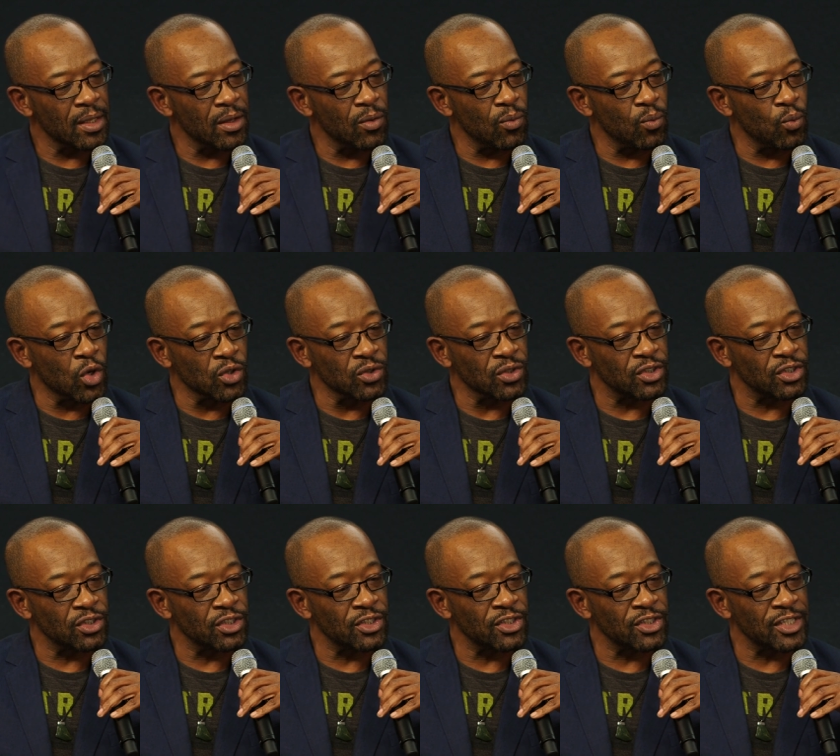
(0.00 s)

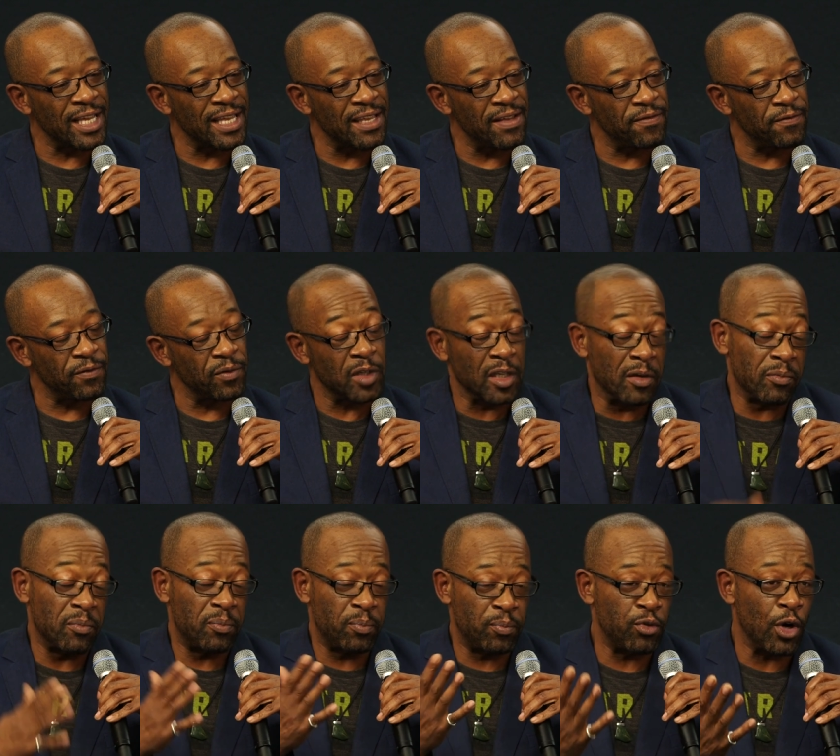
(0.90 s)
wants to save.
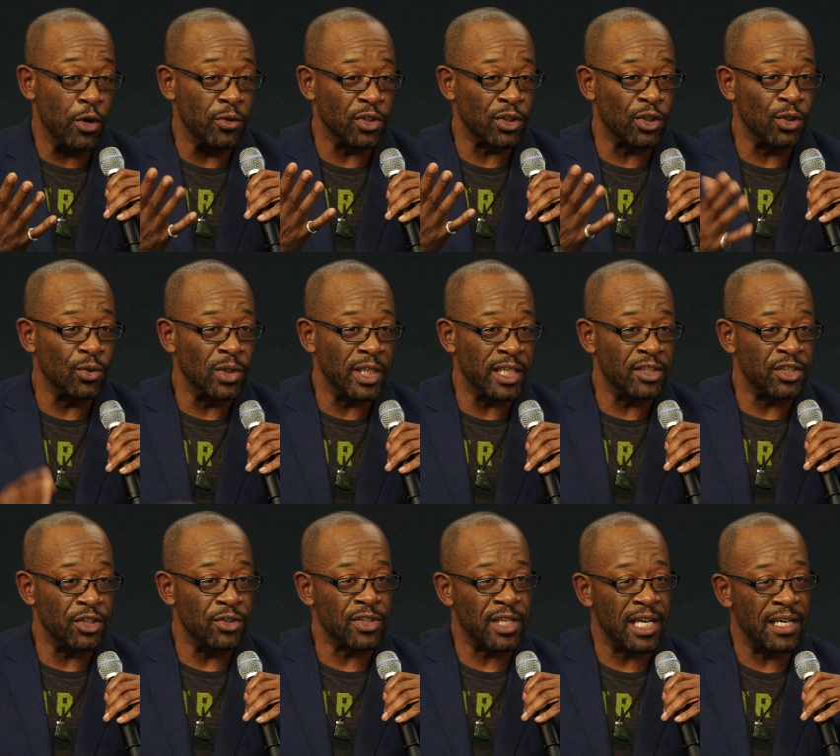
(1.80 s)
Protocol
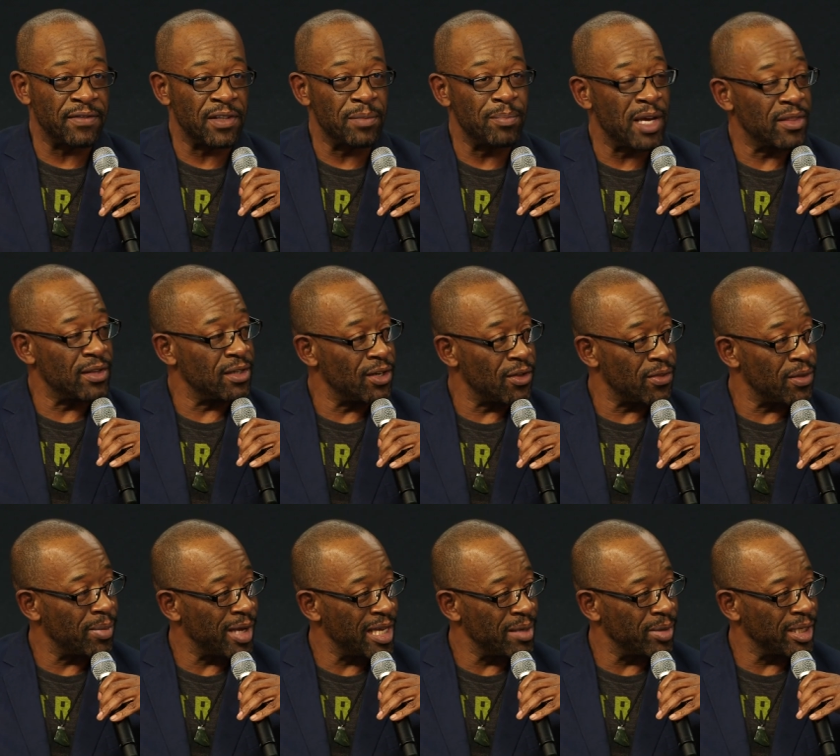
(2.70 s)
is you save the mother, not
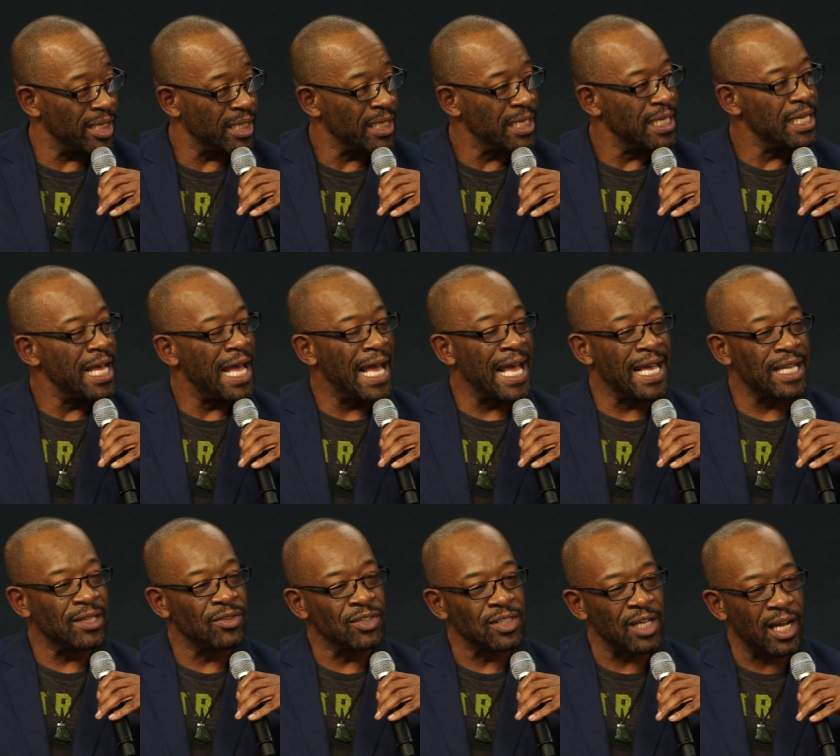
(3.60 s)
the baby.
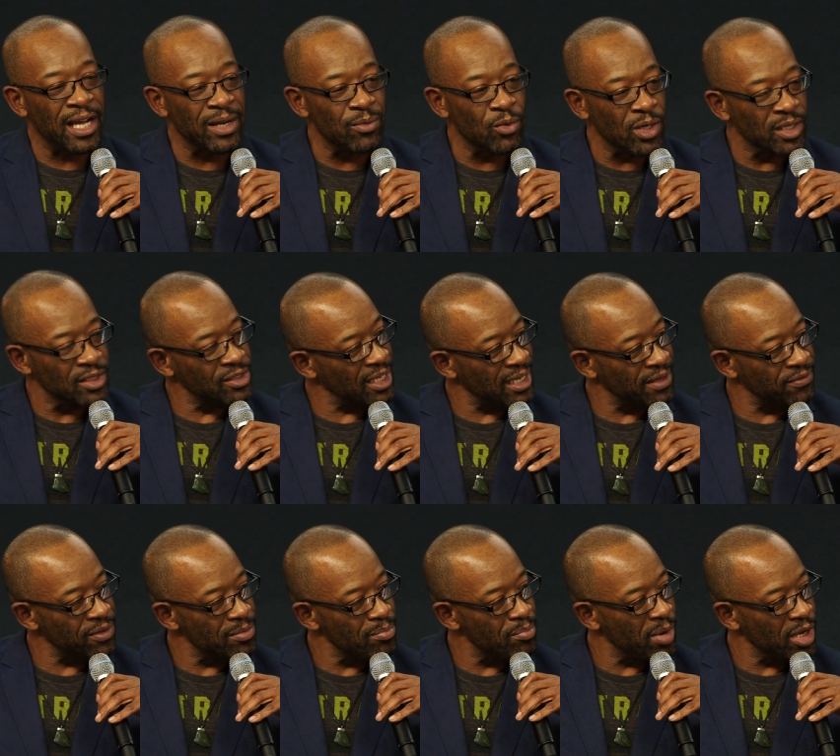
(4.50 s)
And I want to
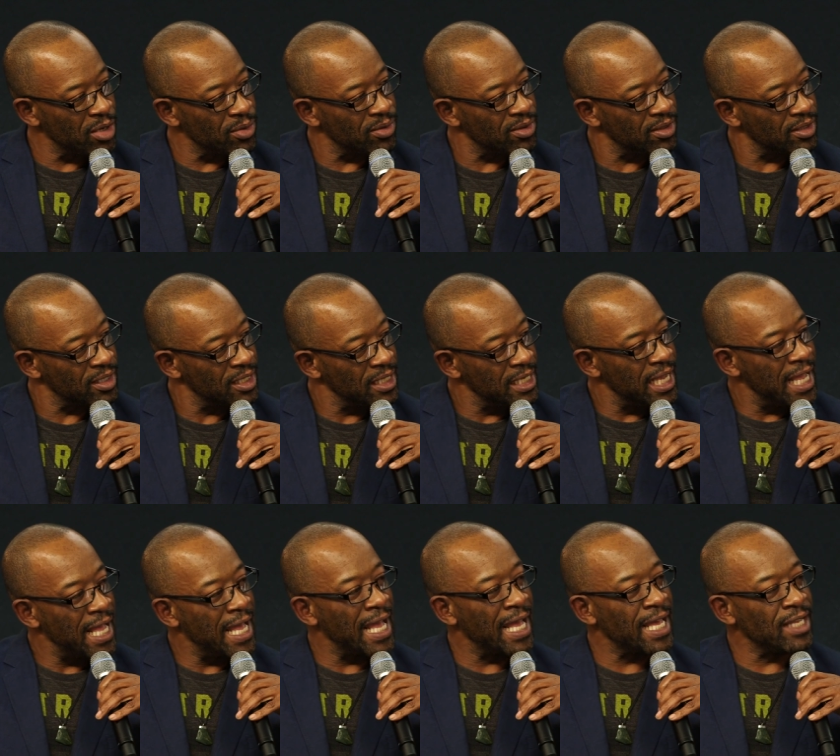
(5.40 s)
save them both.
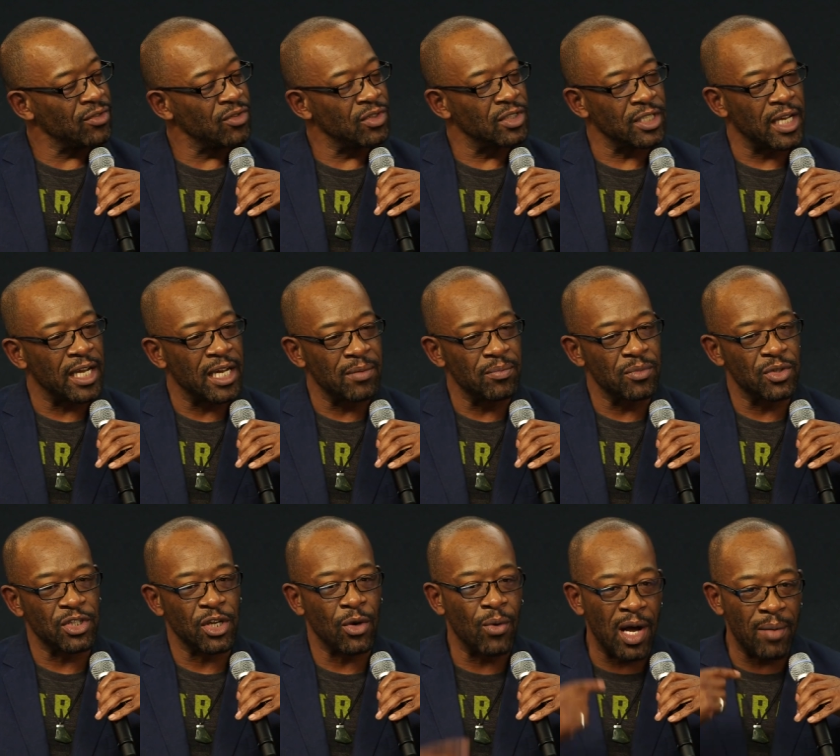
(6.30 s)
And um,
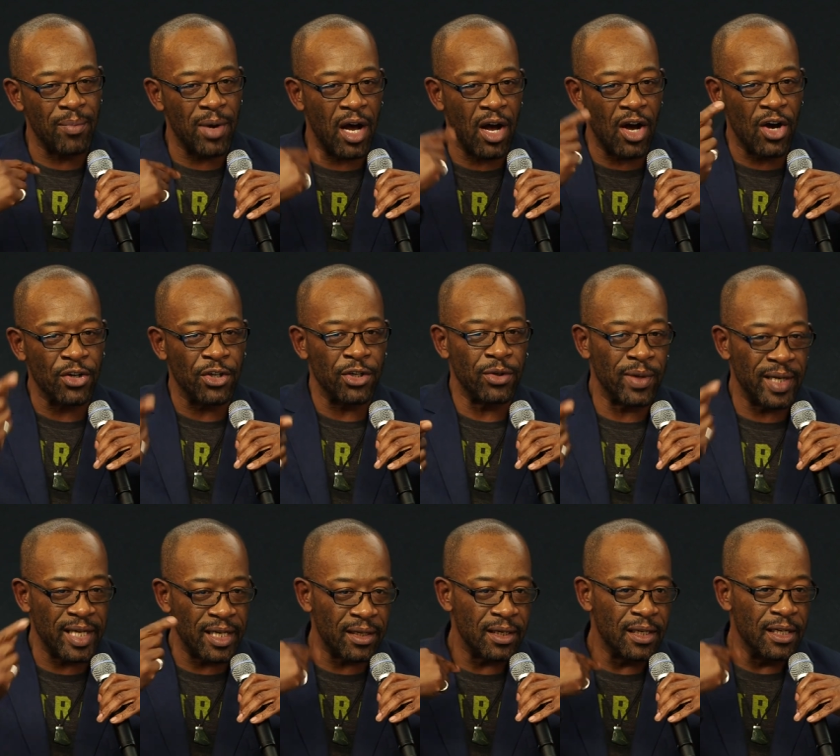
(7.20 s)
so I'm
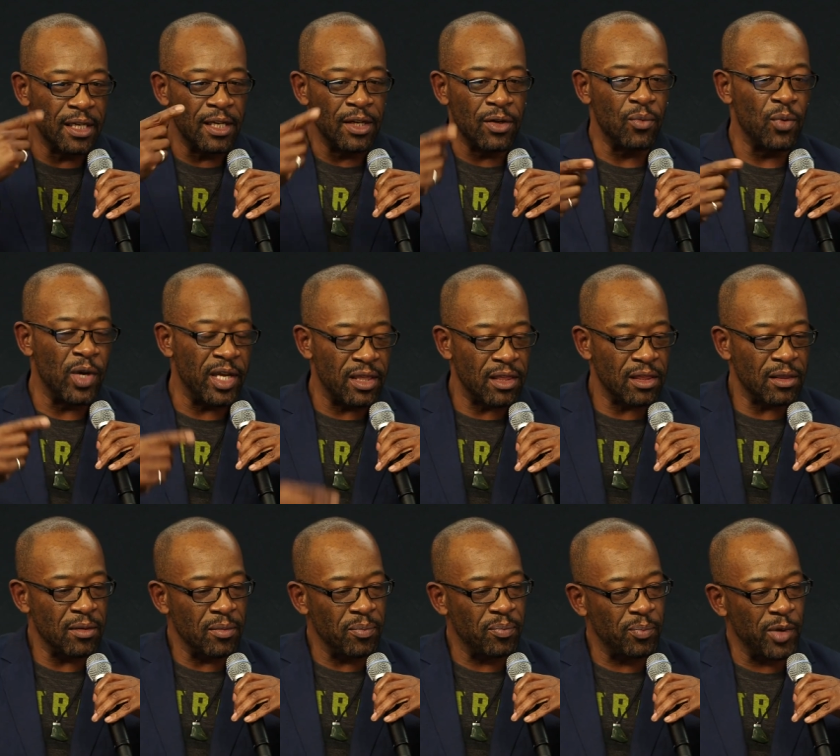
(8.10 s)
arguing
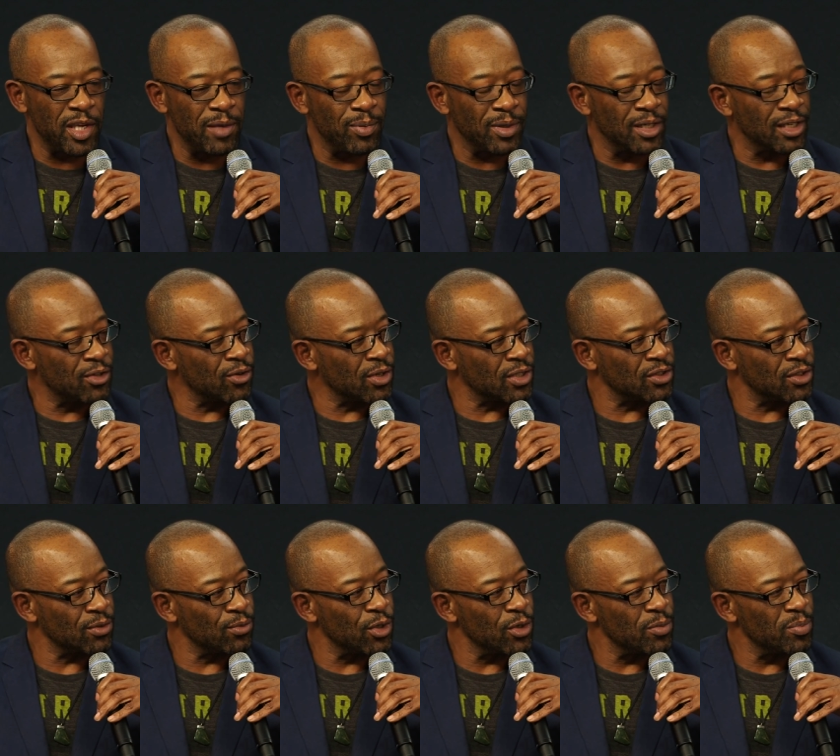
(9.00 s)
with people across
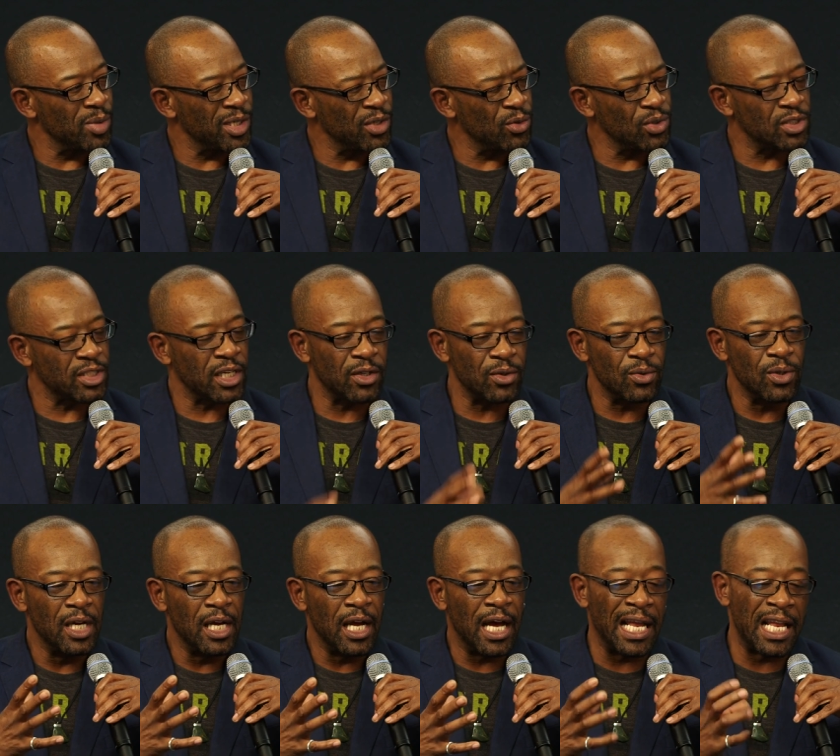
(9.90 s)
the room, but also
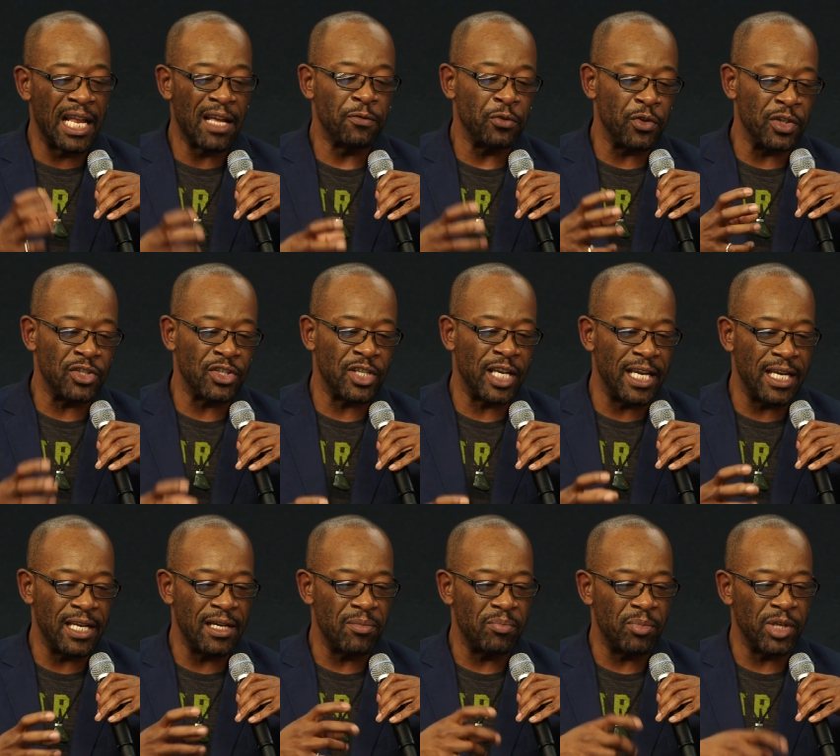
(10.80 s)
I love the
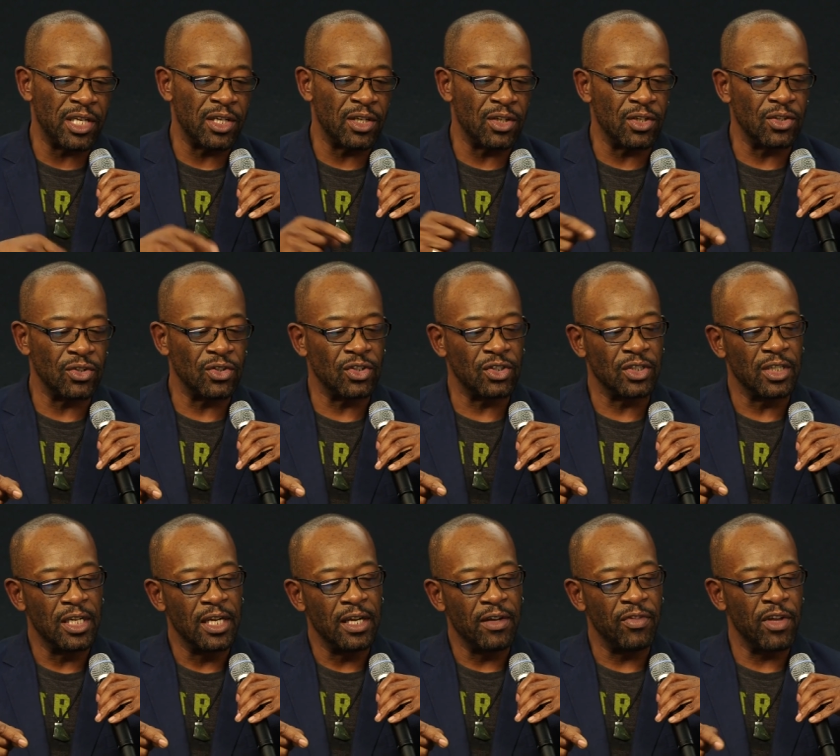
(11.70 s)
scene because
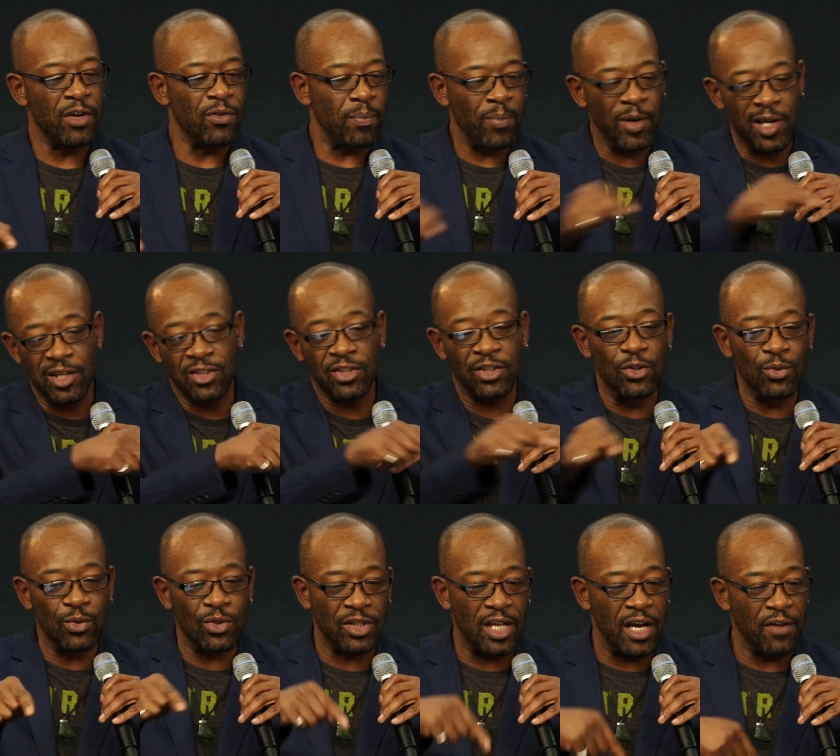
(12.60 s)
there are
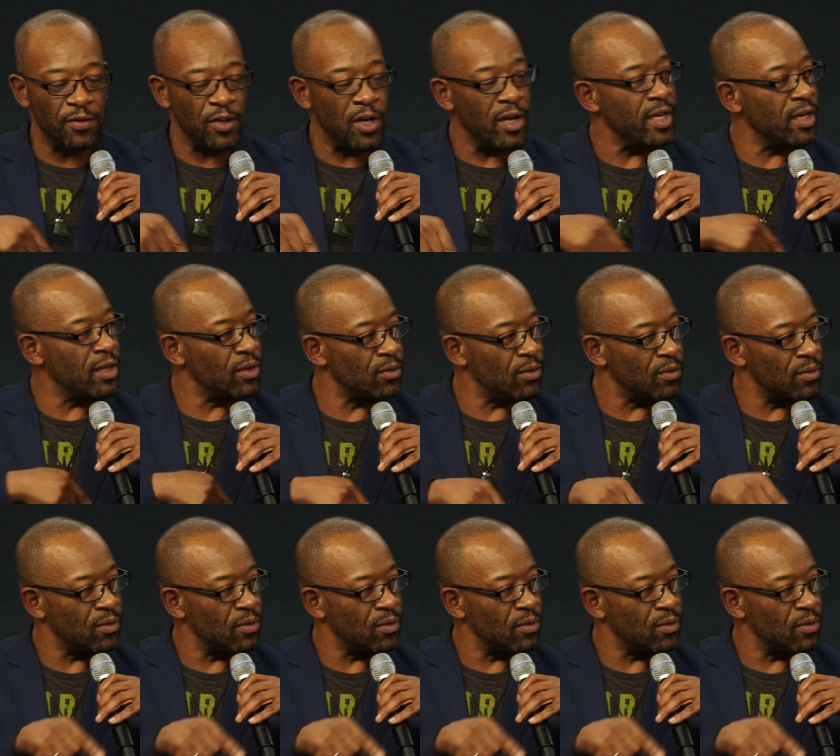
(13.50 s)
personal stuff going